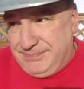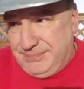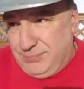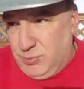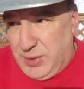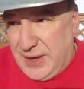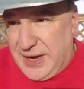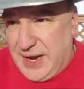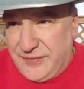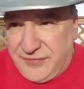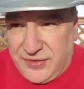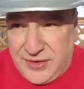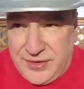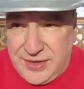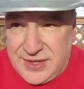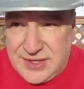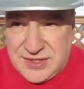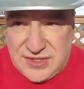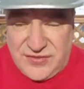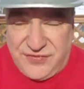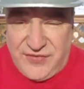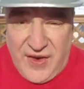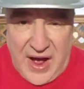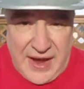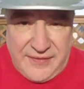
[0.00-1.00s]
whatever it
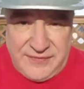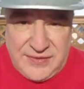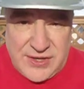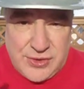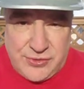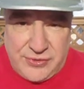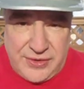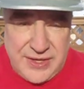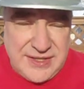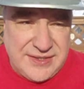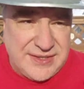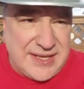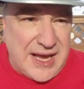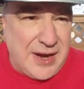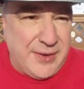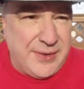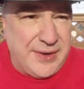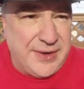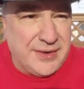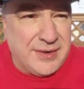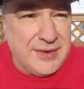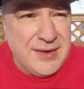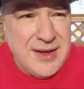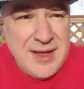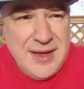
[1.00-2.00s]
is, 5 degrees out
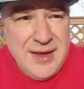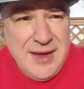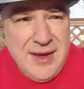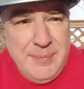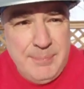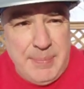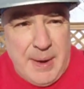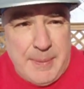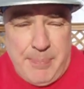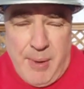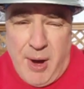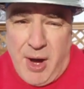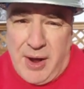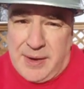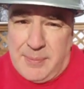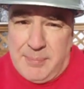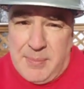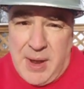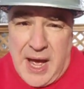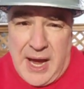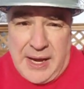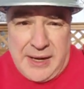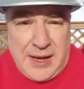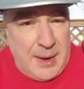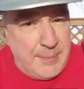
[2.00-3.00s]
here. But bottom
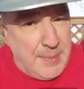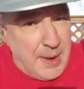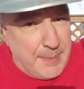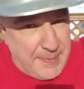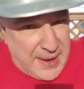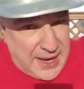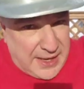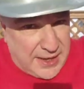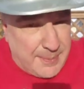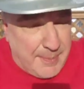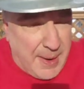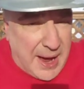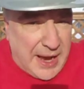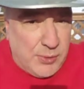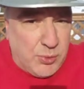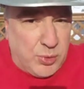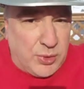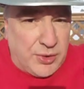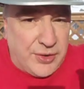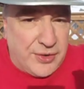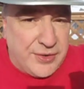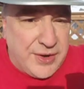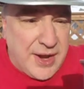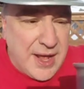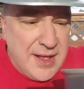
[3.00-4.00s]
line, I'm a man of my
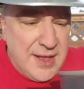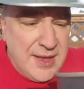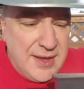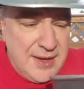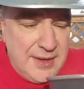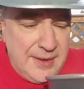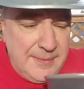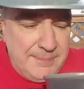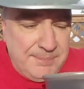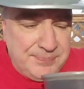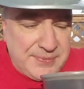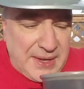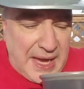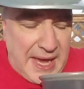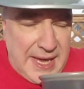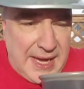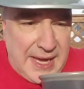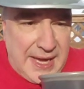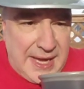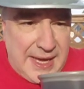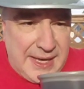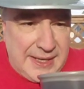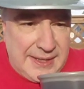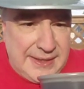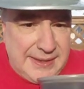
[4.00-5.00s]
word.
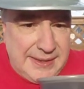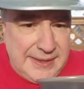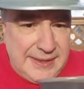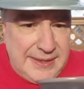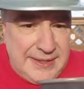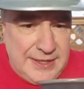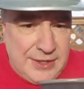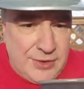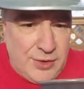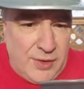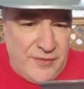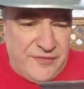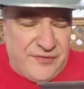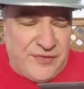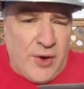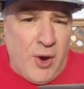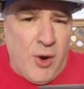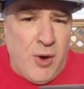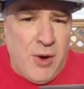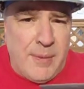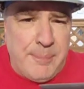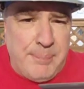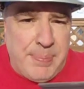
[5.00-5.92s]
And, for all